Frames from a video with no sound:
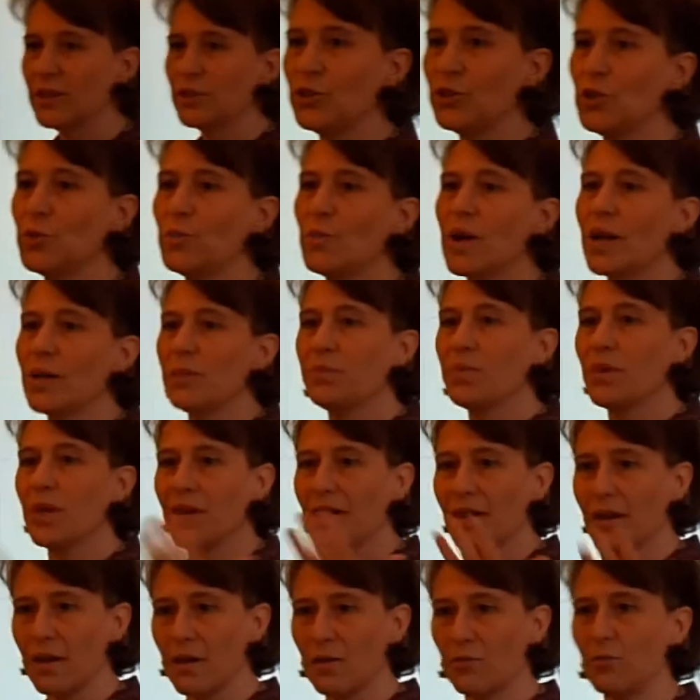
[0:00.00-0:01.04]
you might
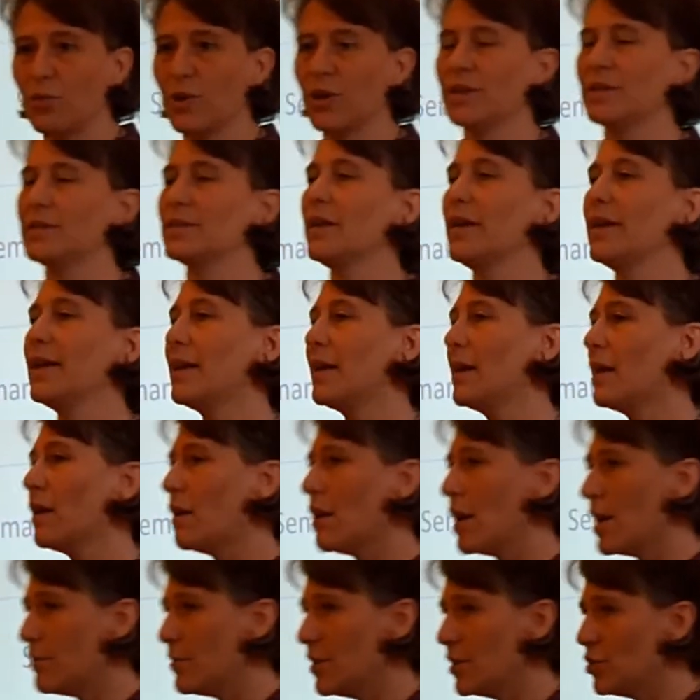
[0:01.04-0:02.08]
pick out words like
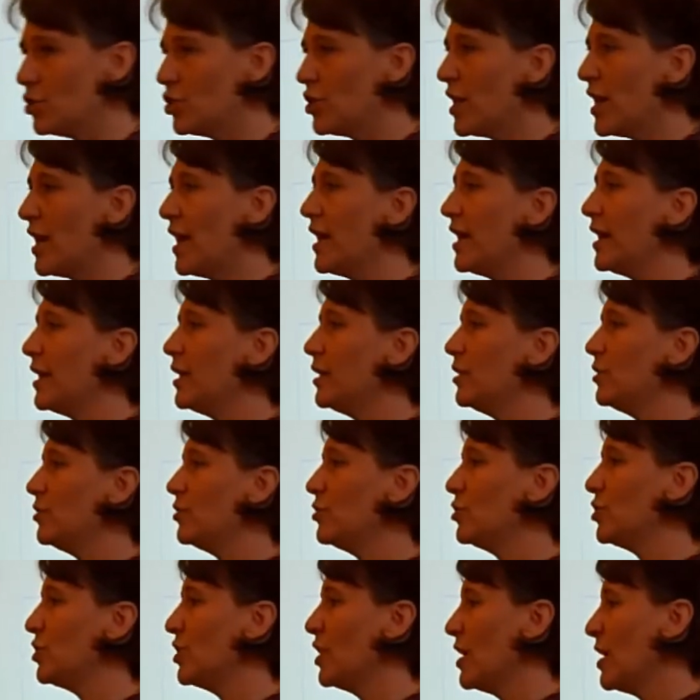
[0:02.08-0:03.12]
climate
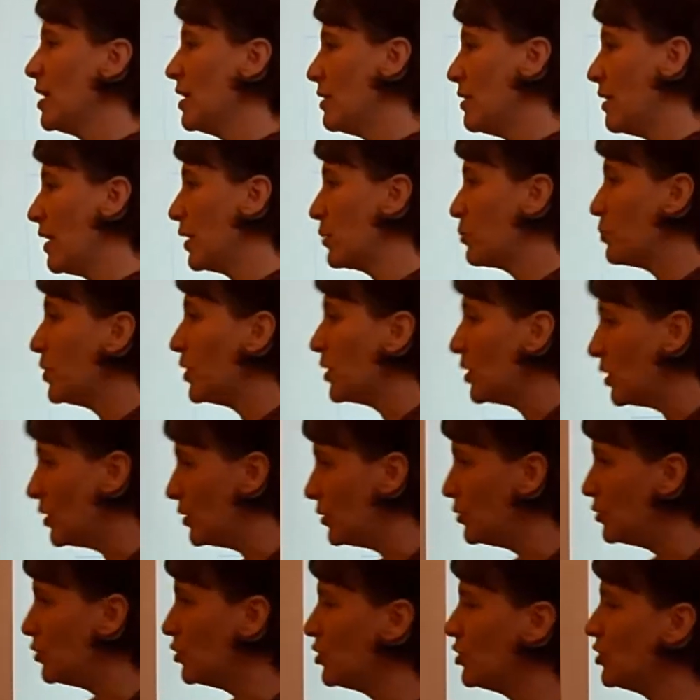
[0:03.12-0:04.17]
change, like
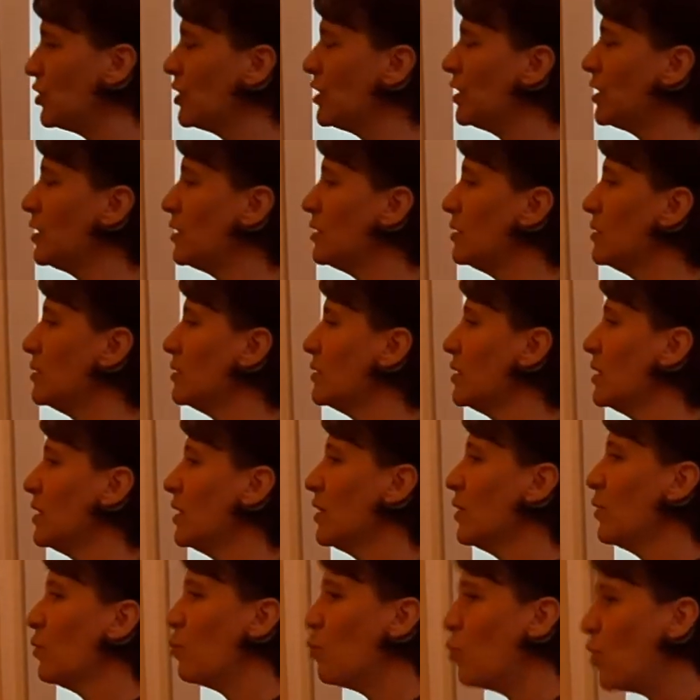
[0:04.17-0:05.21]
pollution,
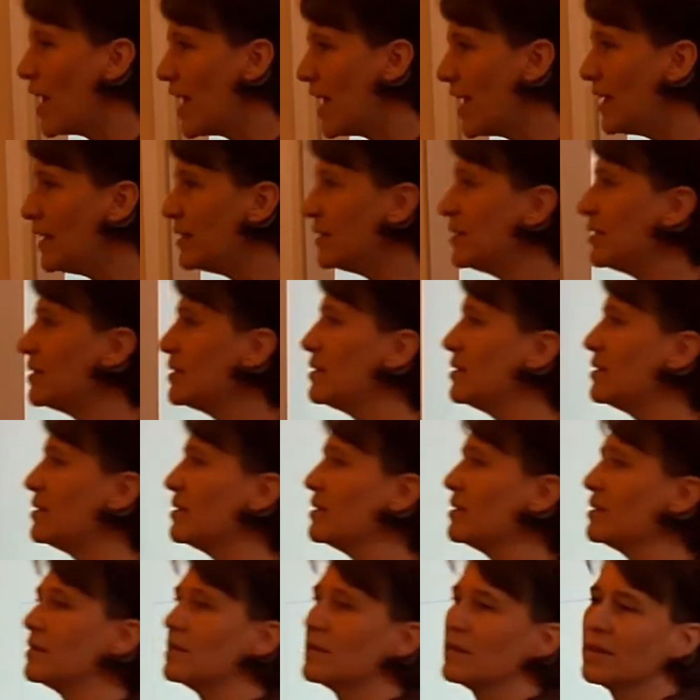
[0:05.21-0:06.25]

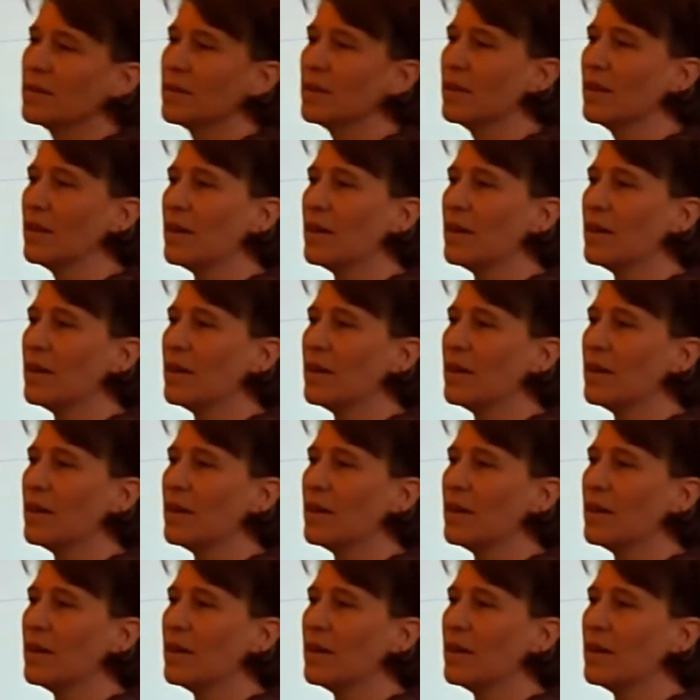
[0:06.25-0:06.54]
waste,